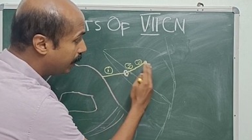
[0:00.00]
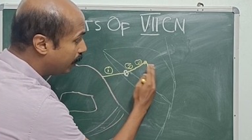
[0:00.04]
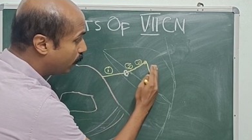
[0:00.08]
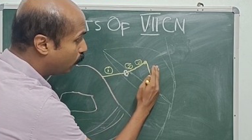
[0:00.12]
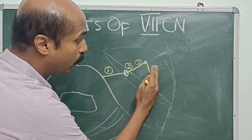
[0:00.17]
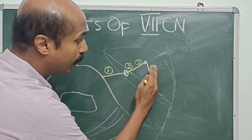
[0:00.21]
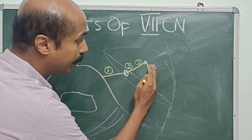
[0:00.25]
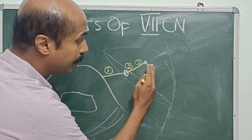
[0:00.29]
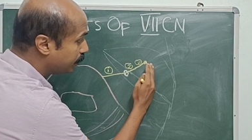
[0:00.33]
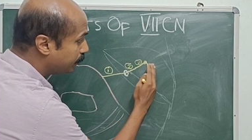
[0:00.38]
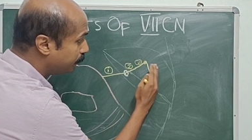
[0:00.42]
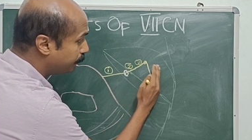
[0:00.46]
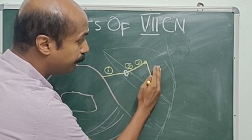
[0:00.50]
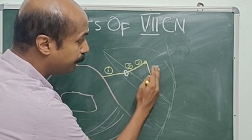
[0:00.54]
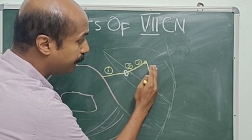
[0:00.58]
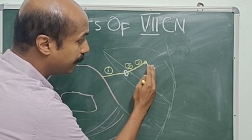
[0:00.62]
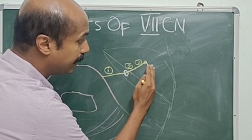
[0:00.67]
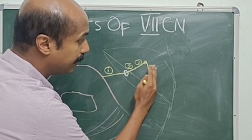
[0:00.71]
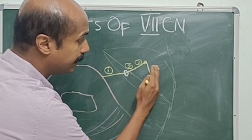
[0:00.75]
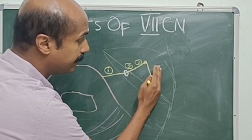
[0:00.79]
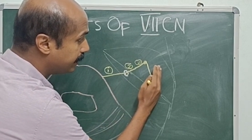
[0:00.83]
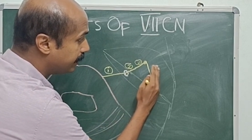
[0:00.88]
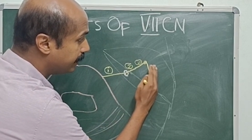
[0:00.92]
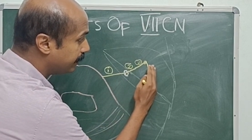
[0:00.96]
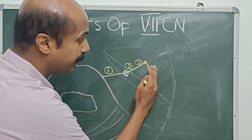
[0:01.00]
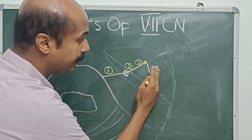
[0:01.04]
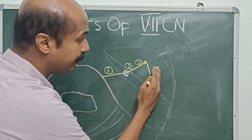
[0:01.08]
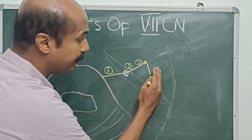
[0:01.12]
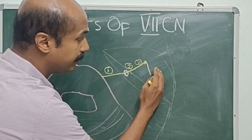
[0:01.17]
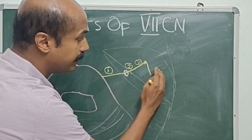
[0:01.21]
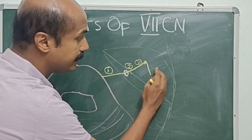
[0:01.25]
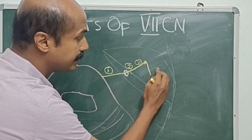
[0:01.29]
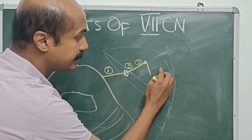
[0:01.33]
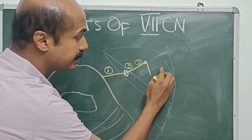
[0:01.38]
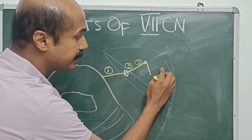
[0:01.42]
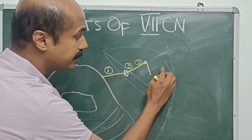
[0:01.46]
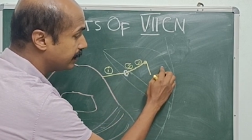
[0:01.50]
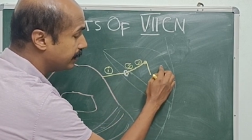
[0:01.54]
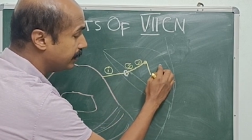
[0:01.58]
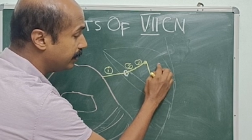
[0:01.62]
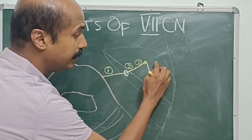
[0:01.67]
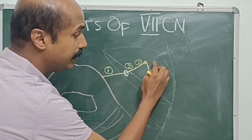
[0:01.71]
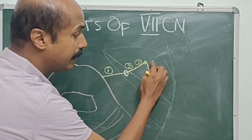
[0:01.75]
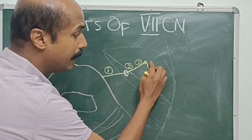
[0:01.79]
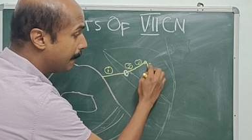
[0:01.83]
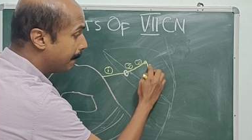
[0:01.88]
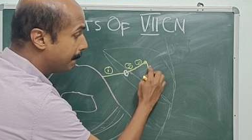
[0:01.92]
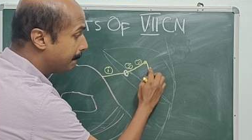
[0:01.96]
What you find here is
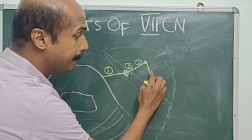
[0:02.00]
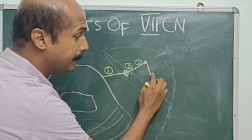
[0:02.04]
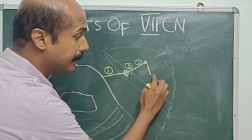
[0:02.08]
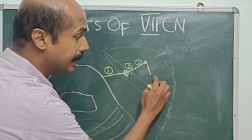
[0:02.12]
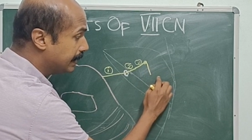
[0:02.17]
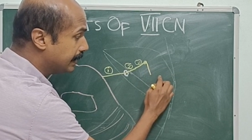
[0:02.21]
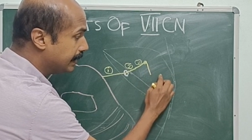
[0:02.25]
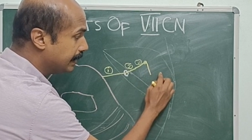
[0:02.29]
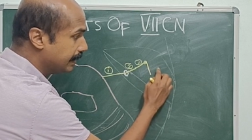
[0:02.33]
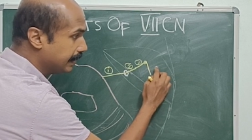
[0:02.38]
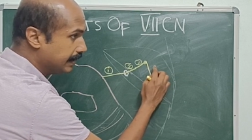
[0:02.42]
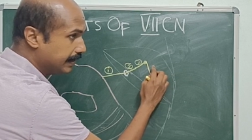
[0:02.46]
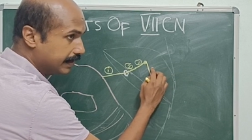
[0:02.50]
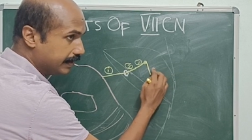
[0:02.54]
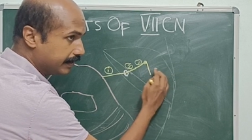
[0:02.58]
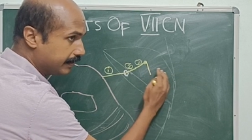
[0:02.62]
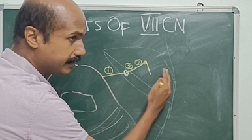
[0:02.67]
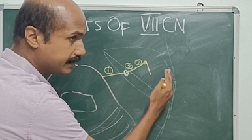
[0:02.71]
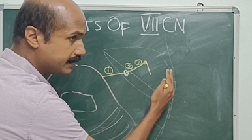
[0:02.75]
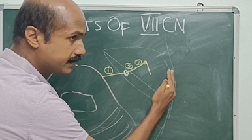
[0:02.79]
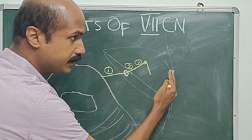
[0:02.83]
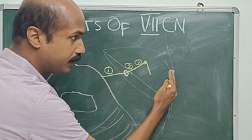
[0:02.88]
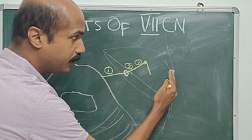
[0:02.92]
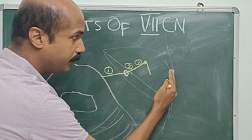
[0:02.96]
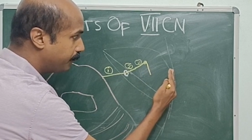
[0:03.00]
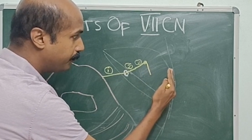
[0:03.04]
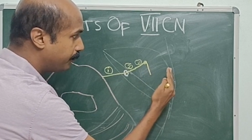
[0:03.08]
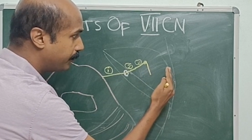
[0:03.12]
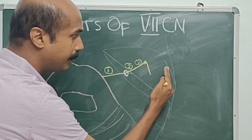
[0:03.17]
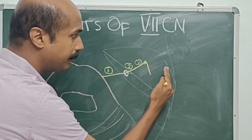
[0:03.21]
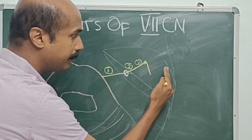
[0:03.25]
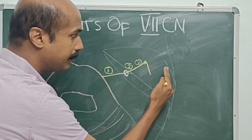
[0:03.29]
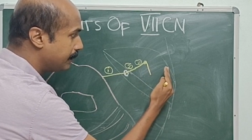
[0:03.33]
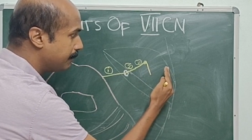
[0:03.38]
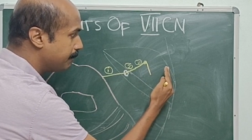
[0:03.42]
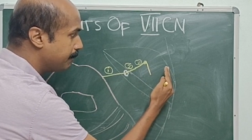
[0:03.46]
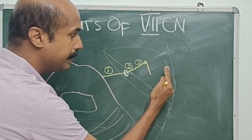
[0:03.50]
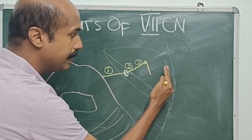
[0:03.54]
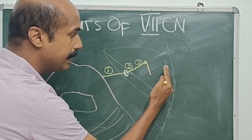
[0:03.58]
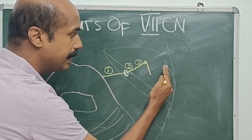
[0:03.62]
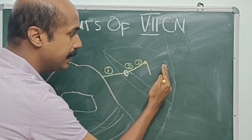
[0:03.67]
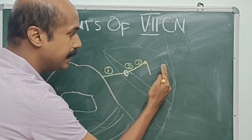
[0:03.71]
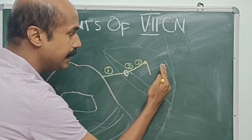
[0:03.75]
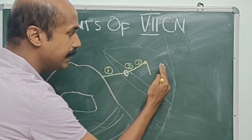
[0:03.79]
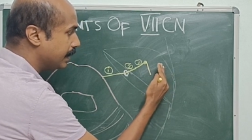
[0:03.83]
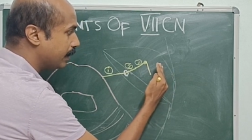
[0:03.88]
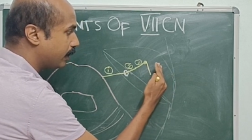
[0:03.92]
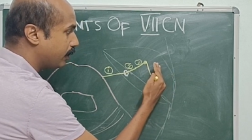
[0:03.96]
the middle ear. So from the
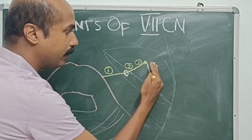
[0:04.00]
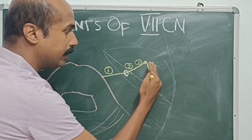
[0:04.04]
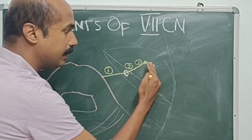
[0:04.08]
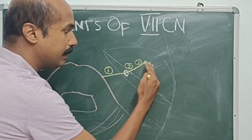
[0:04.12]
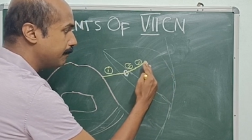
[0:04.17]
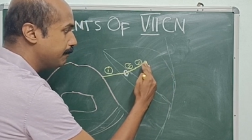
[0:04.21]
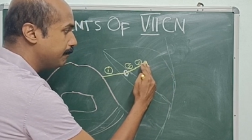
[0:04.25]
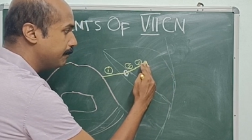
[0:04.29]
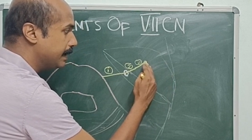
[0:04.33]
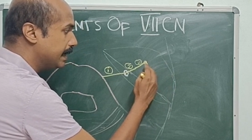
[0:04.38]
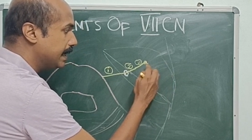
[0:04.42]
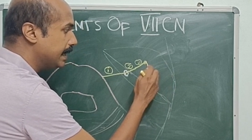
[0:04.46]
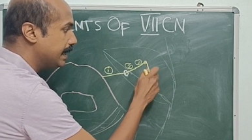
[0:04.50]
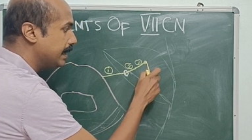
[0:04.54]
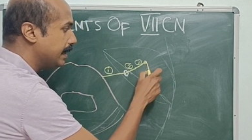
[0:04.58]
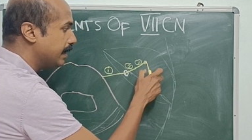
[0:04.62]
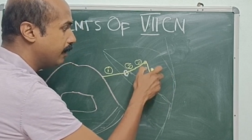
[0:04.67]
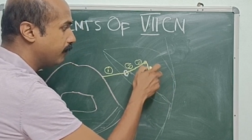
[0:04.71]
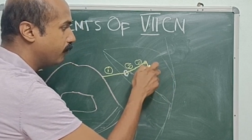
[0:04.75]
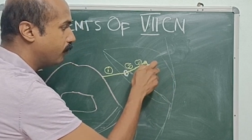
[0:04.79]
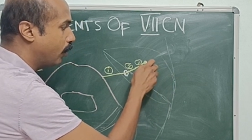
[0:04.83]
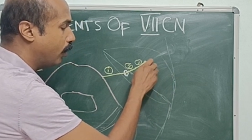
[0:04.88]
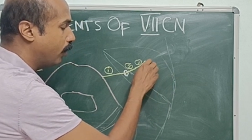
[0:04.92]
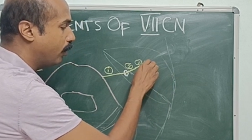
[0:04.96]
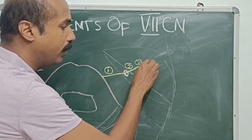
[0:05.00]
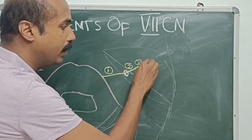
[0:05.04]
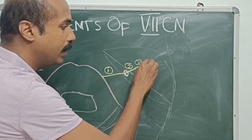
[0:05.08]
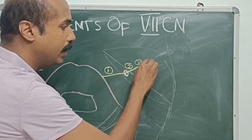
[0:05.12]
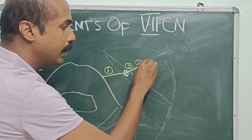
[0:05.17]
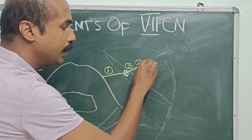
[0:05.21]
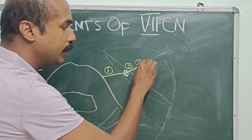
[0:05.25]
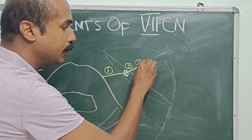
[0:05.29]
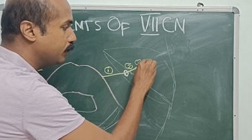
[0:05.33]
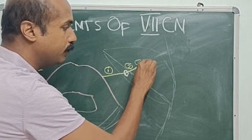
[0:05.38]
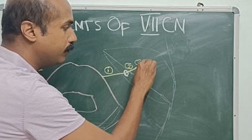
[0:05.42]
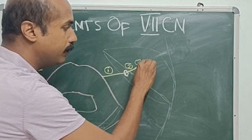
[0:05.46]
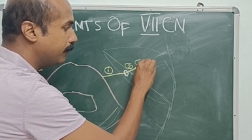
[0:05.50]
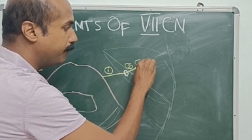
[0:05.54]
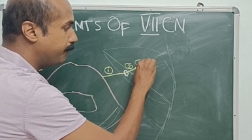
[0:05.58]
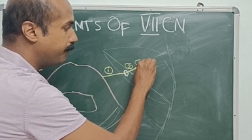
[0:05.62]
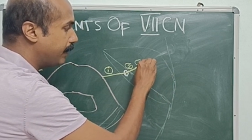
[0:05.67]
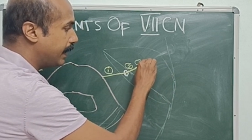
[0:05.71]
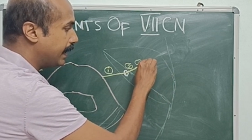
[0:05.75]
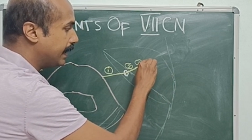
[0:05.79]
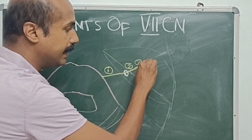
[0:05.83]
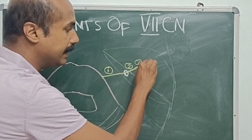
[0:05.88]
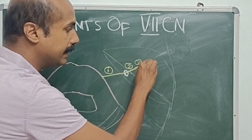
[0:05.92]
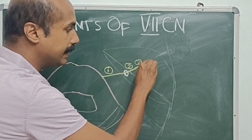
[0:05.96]
middle ear on the medial wall you will
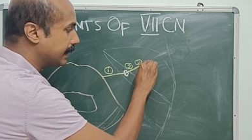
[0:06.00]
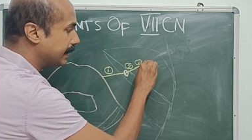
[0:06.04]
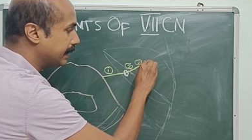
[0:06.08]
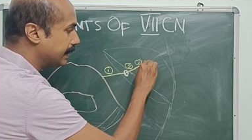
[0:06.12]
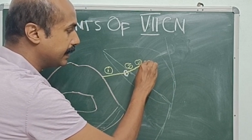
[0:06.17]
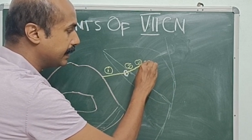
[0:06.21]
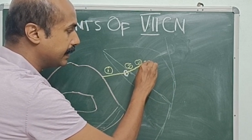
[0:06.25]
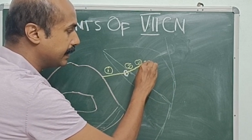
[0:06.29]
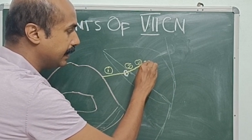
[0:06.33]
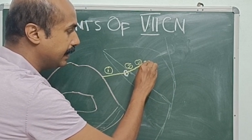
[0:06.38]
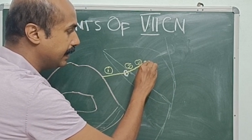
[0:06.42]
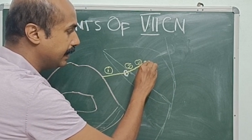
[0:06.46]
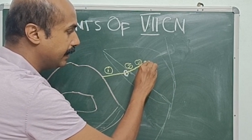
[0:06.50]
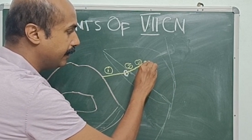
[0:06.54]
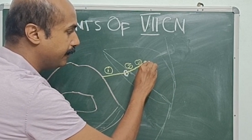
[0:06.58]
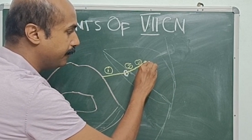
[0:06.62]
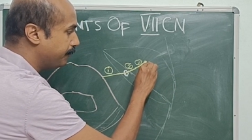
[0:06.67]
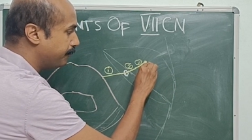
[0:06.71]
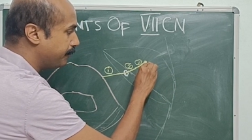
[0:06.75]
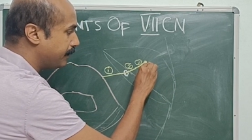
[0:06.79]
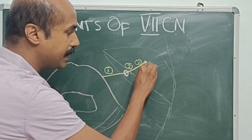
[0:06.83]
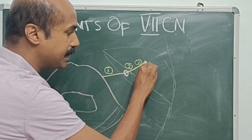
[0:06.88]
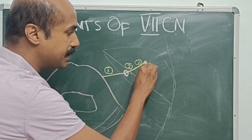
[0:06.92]
find the uh,